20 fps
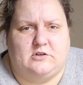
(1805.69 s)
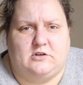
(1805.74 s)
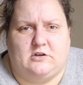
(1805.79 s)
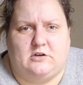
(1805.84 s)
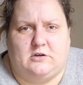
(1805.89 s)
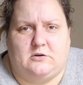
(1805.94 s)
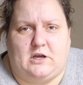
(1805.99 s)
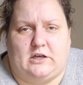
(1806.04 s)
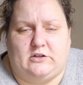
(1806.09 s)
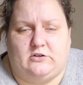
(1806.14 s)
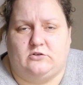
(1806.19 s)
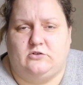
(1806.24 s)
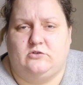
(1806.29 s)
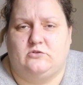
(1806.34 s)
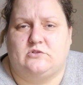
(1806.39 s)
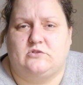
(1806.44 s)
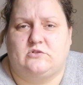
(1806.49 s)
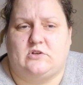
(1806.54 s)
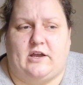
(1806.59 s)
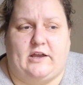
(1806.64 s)

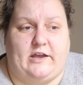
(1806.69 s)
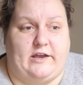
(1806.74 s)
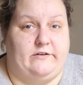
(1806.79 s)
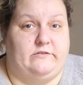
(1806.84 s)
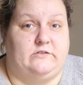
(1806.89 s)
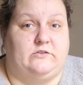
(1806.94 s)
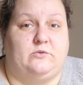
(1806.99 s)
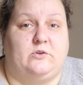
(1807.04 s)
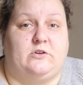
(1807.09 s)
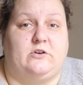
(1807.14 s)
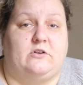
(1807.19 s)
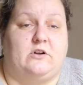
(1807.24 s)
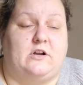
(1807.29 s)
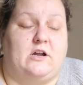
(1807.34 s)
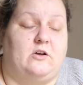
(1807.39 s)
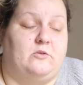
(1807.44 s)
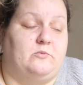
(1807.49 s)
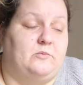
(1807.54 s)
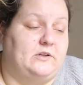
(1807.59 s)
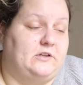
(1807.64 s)
I have a Twitter
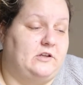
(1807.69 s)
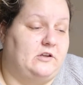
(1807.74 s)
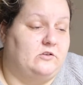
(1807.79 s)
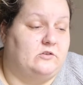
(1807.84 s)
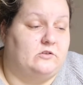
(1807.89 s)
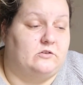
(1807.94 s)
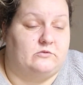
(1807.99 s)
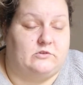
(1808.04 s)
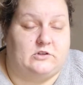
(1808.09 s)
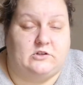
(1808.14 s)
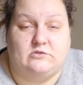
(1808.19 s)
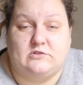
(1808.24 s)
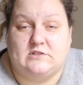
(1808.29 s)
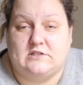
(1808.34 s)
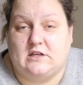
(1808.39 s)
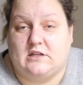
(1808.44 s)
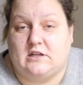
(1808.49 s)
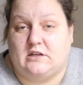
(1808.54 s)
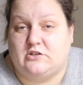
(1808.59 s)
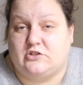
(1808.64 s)
account, but I don't
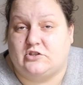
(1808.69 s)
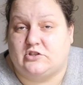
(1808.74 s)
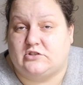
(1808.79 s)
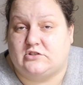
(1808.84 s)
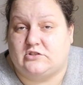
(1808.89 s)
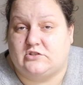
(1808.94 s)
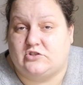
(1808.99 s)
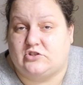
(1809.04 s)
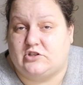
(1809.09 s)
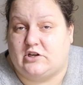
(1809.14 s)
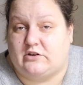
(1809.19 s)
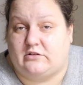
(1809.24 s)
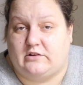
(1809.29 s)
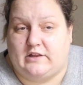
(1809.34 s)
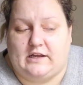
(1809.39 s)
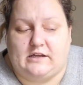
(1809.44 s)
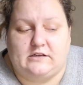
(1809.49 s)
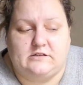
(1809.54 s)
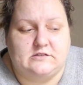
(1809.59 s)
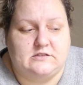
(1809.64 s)
use it. I just share
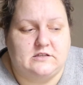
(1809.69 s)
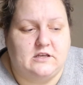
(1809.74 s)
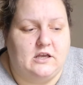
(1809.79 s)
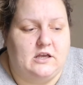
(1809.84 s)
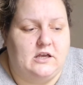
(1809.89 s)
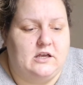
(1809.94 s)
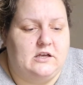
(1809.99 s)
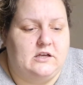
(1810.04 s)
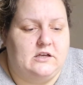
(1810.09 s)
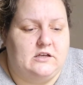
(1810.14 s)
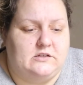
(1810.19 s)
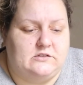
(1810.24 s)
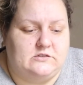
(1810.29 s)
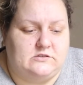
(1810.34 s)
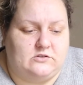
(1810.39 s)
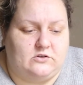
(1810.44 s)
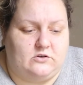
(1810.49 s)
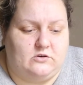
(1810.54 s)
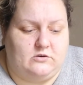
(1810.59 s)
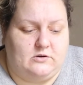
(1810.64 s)
links.
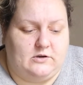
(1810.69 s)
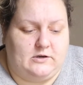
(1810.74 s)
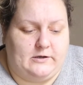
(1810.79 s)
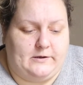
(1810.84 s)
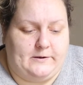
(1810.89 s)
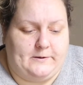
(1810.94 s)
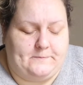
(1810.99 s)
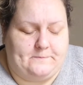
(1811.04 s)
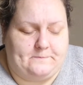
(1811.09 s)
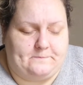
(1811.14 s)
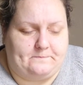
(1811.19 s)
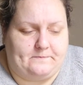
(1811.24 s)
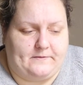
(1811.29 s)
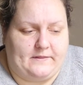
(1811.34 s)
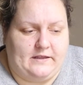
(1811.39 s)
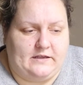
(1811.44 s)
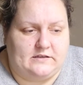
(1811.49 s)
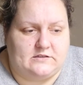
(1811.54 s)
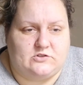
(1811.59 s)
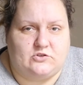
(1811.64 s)
So
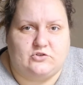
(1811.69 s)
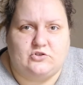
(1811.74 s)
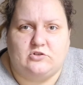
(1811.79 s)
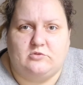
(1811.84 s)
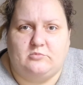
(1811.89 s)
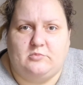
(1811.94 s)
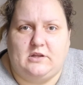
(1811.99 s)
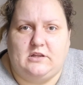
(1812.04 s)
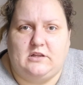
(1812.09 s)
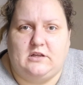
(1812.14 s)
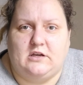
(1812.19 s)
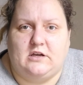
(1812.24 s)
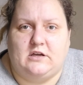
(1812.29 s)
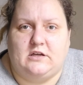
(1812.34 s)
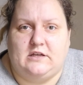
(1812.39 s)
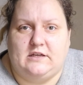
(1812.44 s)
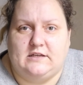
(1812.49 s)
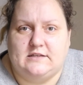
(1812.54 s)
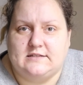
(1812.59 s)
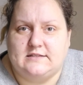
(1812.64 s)
social
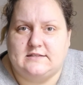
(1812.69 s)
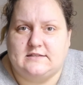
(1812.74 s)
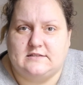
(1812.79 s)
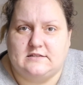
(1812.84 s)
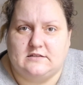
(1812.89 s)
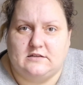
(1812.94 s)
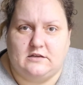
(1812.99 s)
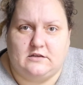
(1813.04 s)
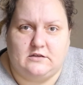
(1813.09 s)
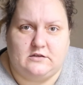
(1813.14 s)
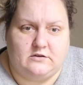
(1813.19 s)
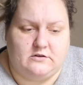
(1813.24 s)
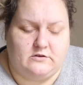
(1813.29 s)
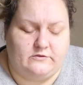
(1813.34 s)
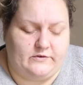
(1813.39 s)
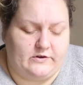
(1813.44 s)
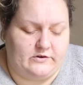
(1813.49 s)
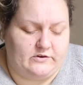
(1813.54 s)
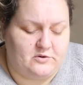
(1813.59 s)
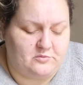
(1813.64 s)
media is
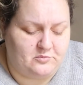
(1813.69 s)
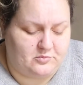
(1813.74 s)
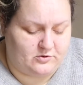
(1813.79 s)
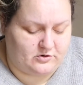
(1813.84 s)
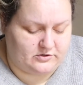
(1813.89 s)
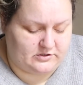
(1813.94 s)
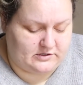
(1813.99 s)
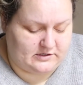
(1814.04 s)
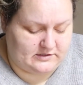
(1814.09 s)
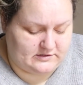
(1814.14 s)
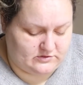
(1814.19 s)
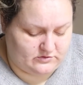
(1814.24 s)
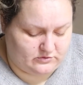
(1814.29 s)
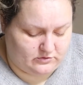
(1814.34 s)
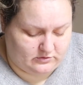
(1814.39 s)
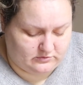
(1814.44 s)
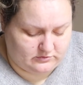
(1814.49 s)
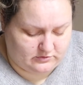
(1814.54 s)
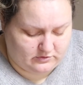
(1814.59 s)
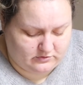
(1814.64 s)
very important, as you
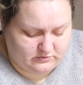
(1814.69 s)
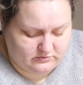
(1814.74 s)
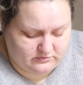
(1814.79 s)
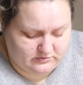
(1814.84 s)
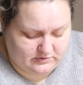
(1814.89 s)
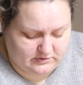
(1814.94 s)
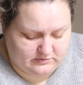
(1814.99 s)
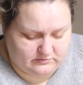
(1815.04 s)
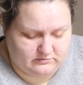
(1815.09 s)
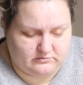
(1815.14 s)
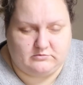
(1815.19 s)
all know.